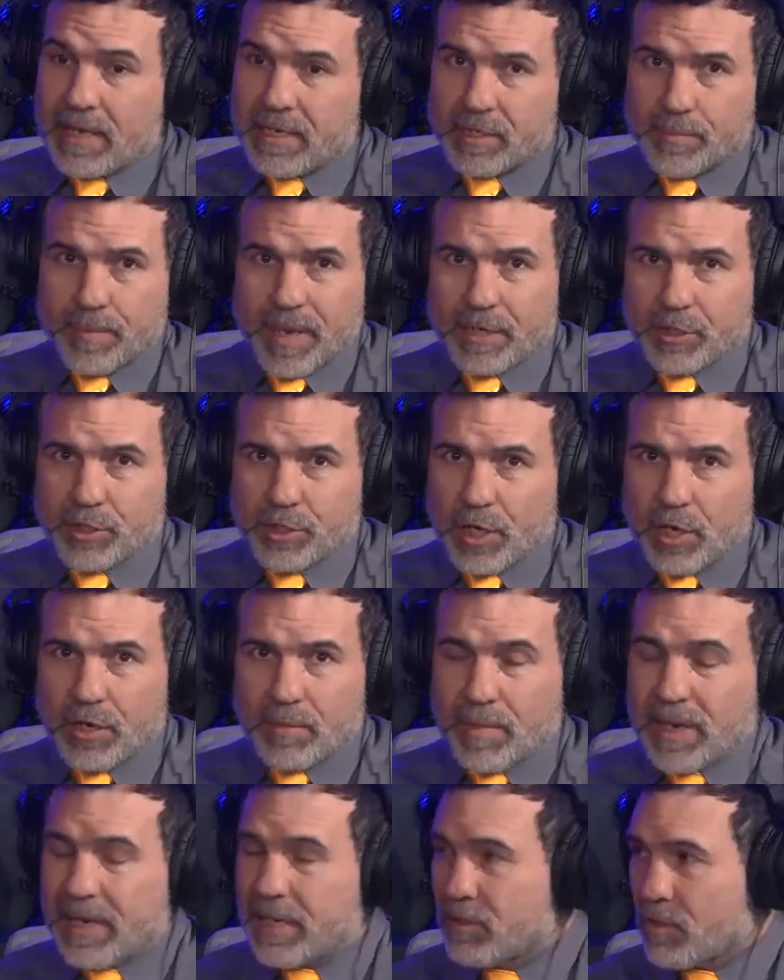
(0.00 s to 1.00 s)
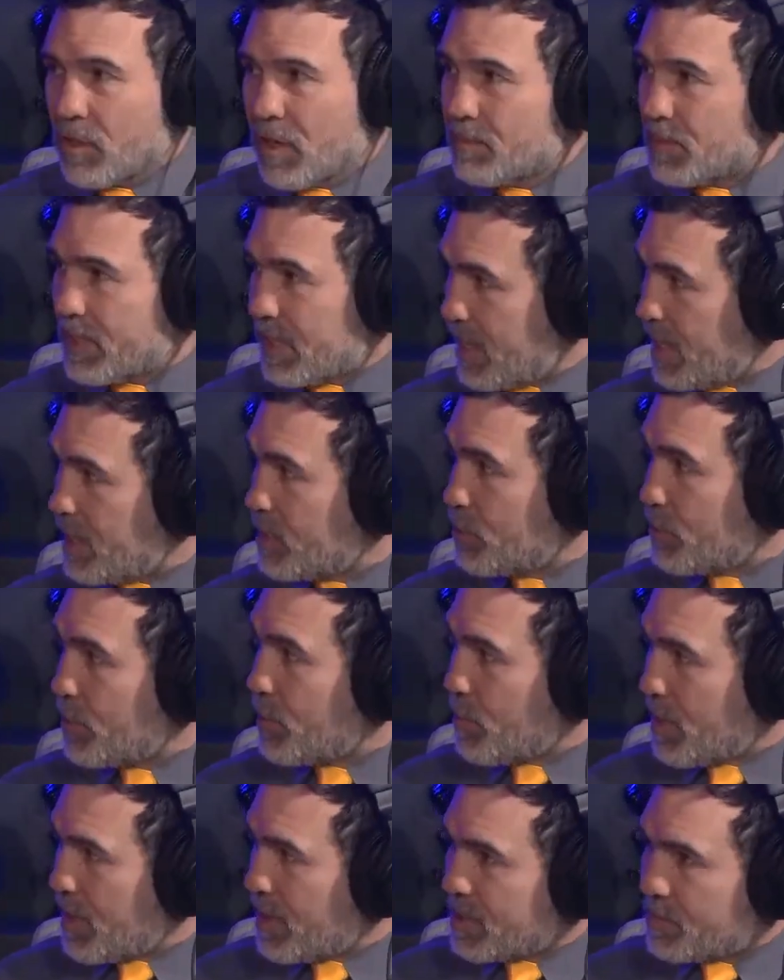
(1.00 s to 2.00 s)
it's been shown many times in history
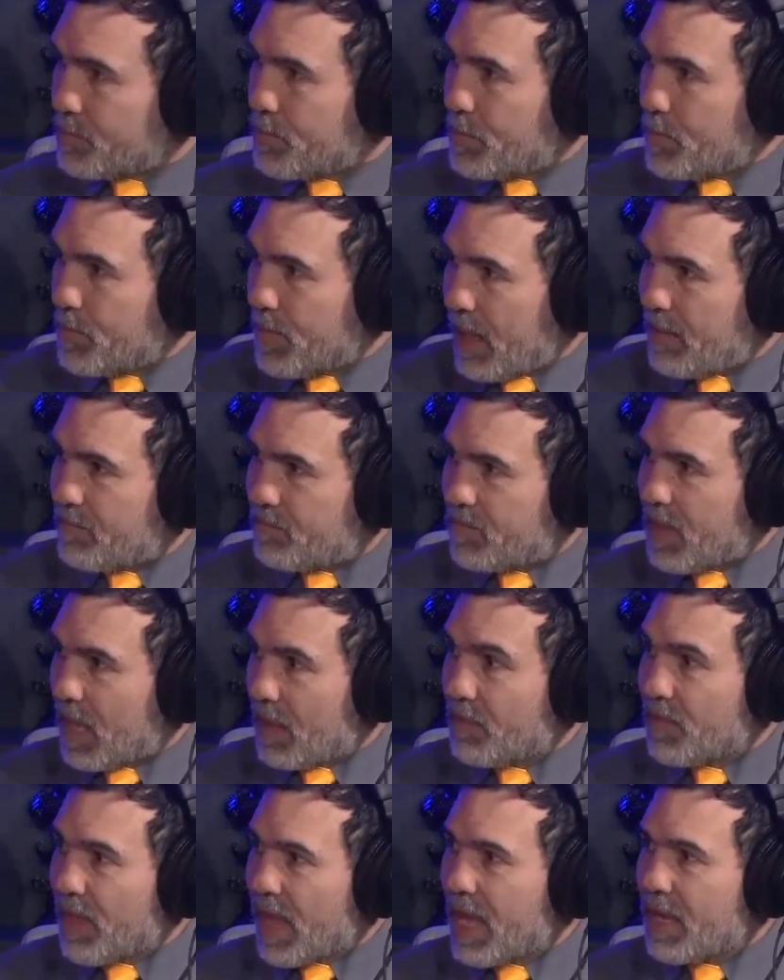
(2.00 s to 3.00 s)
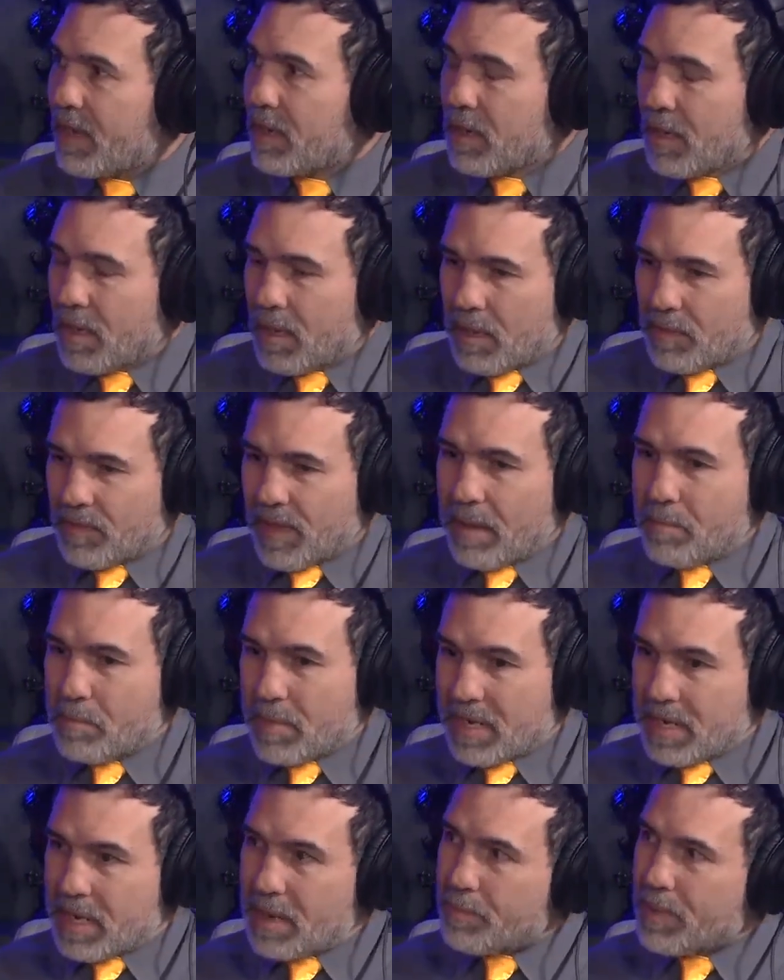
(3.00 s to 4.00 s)
where they've done that. They
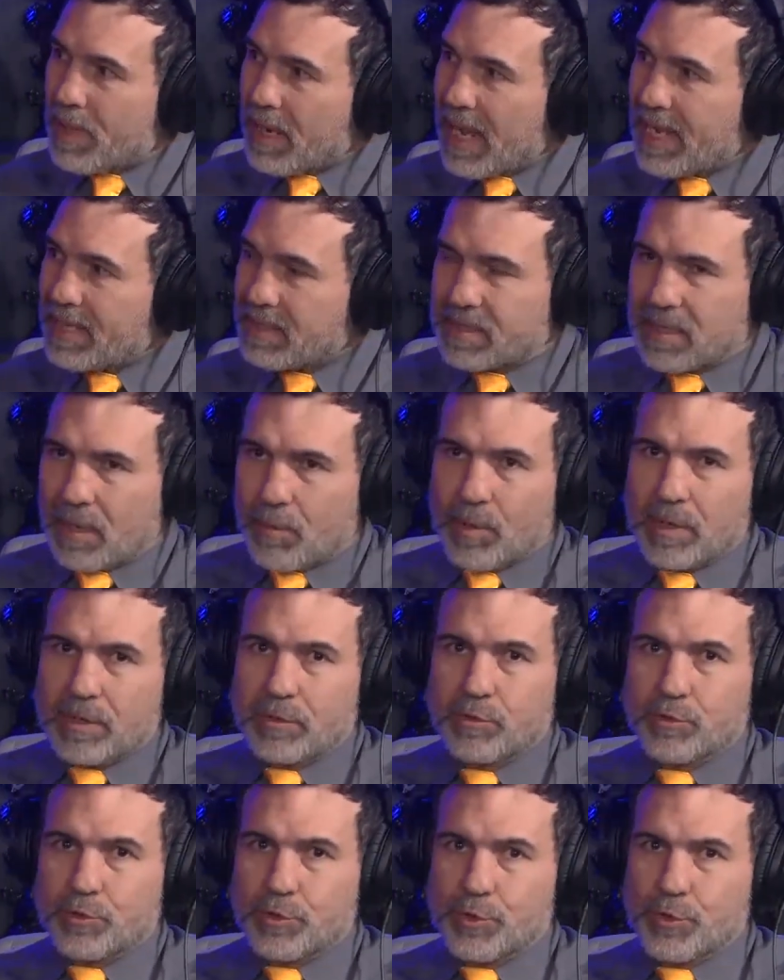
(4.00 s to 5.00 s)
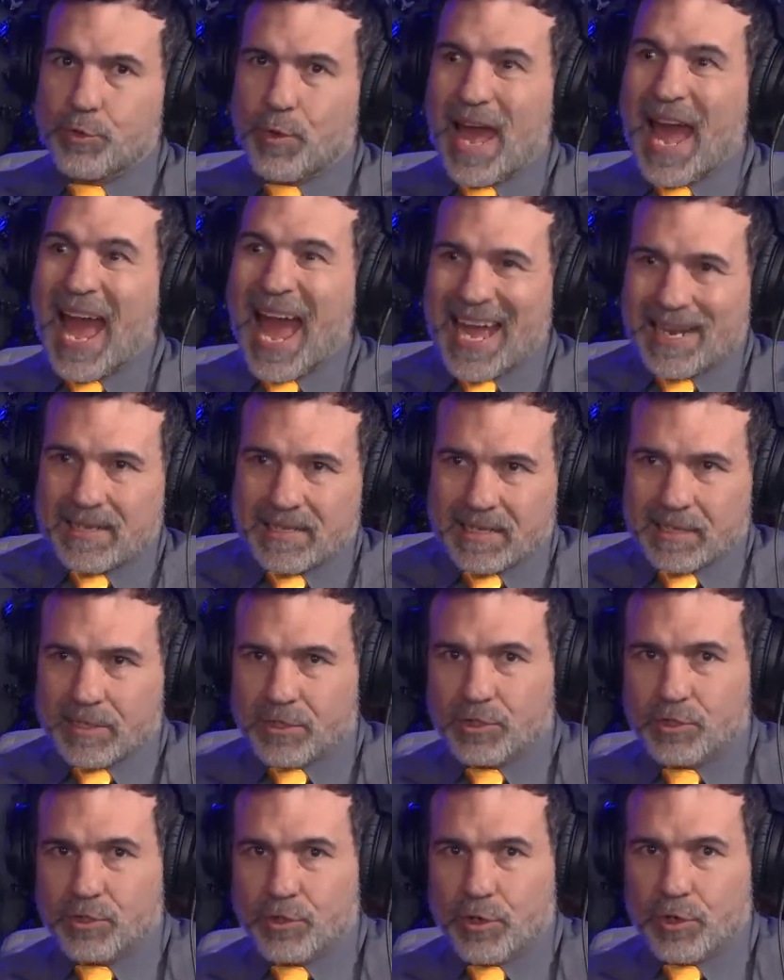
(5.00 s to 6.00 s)
manipulate someone to act in a
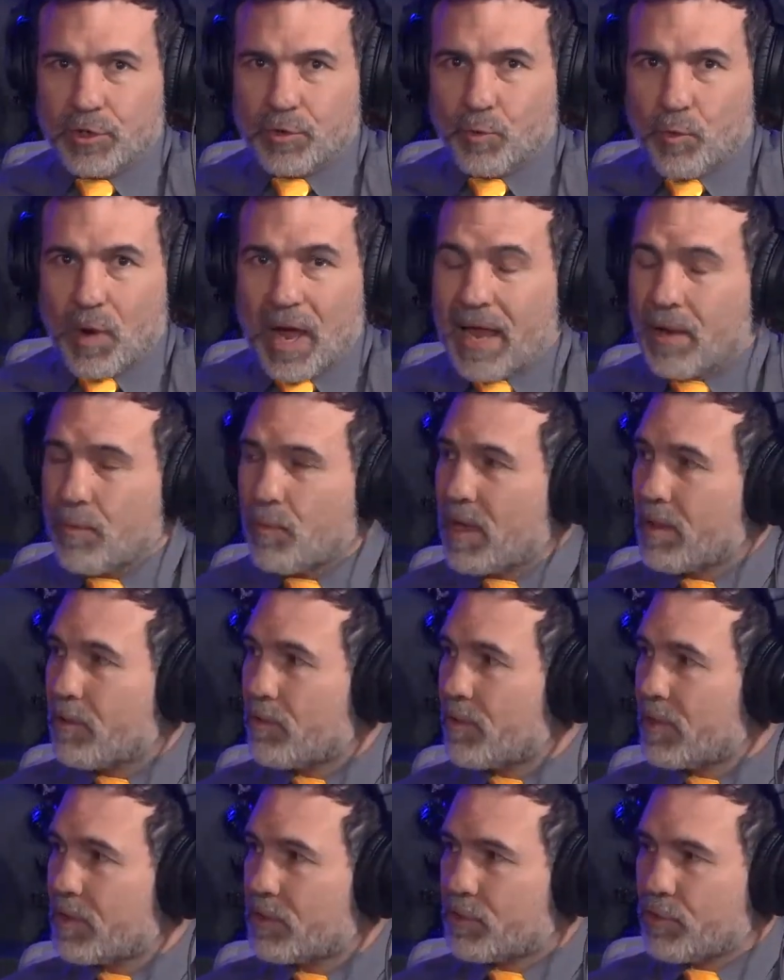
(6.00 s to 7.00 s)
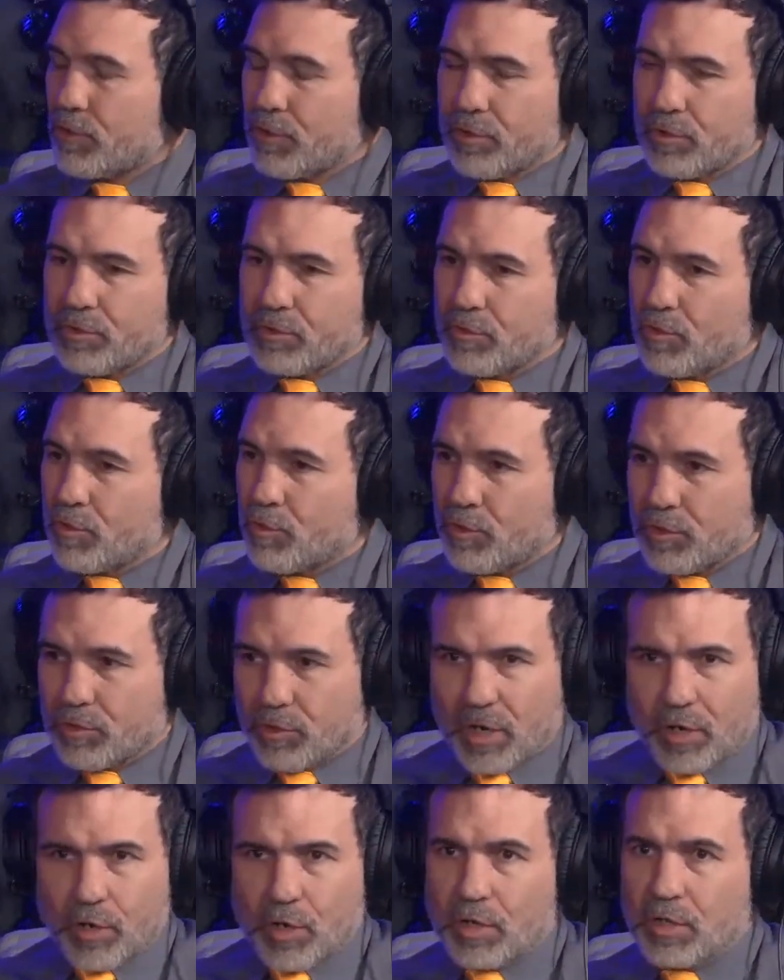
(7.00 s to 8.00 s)
certain way, whether it's used through
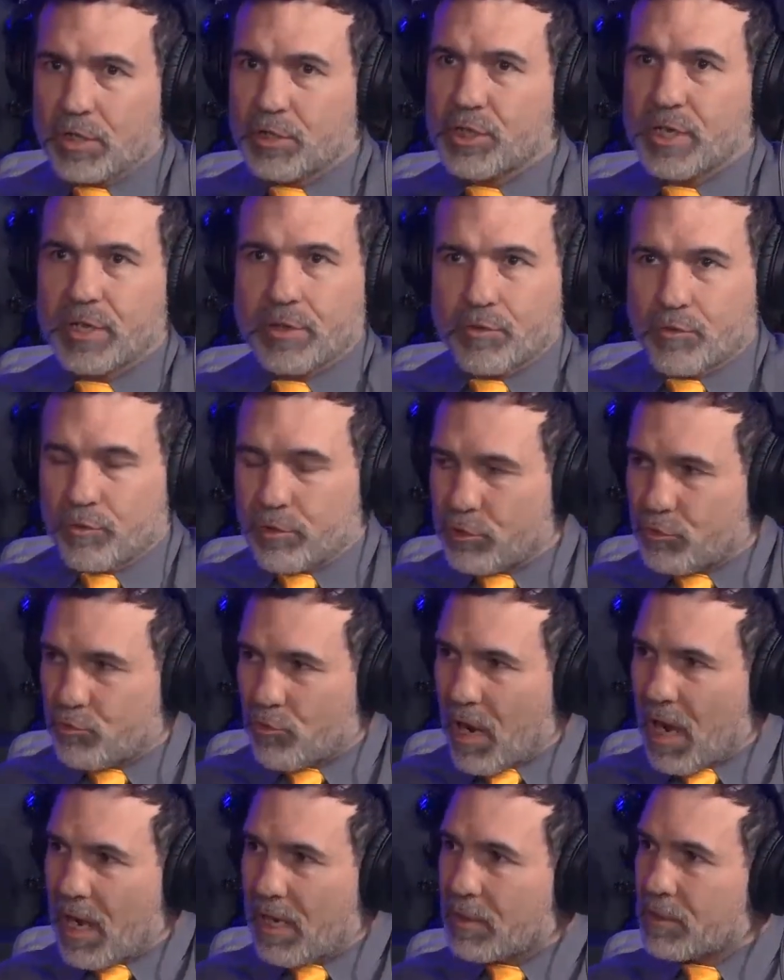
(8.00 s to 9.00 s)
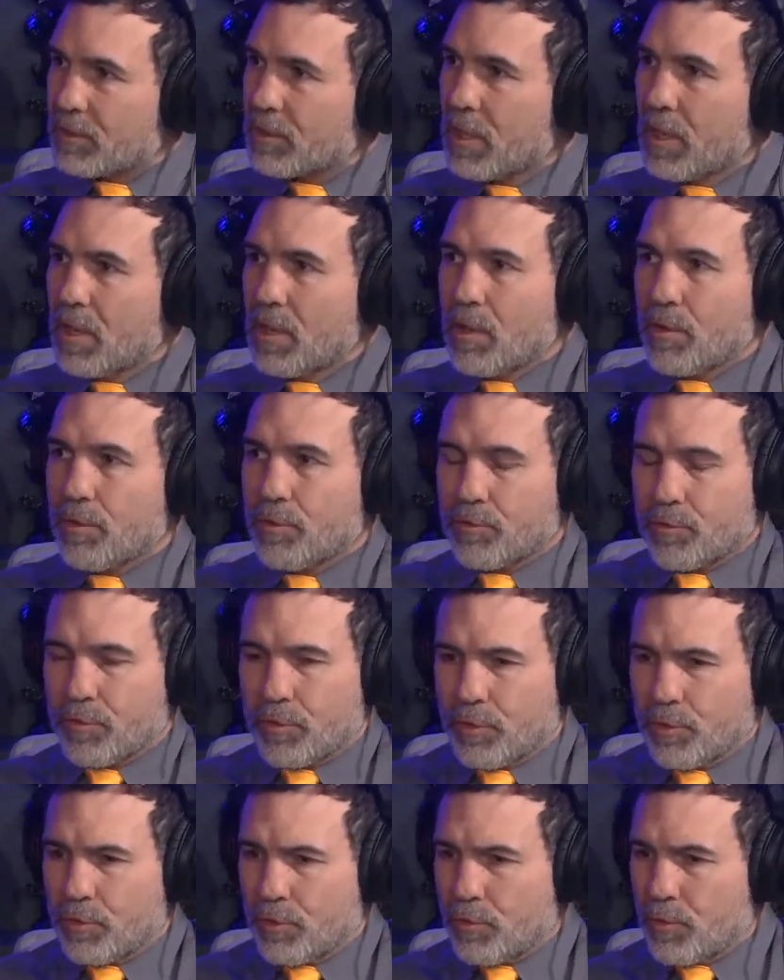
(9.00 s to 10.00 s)
psychology, through drugs,
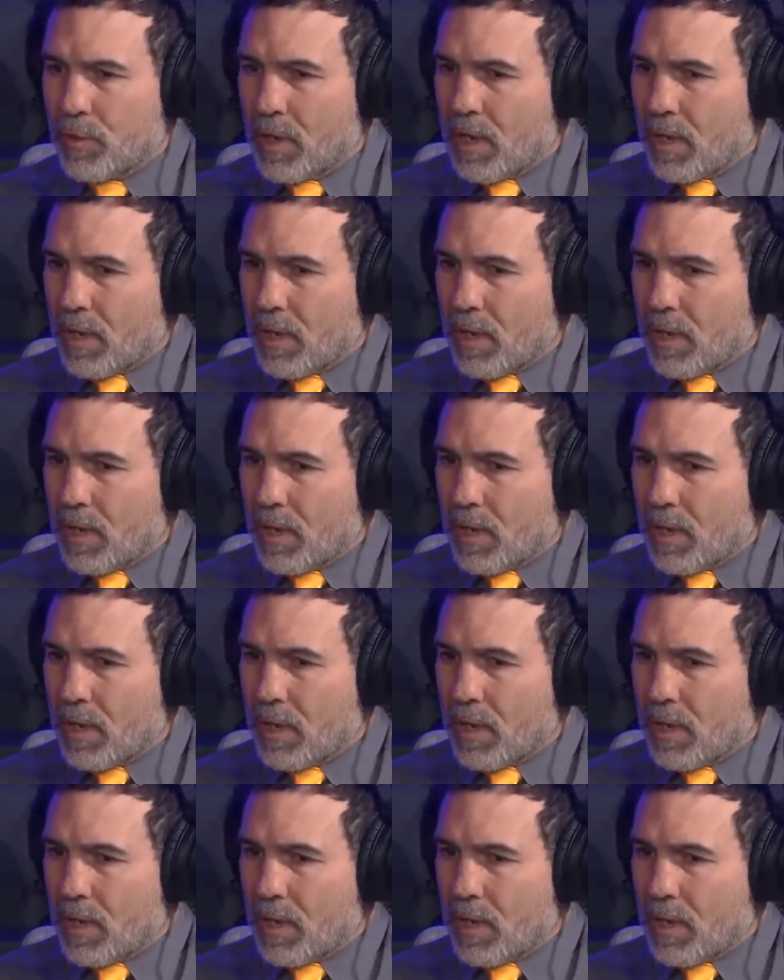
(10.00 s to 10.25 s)
through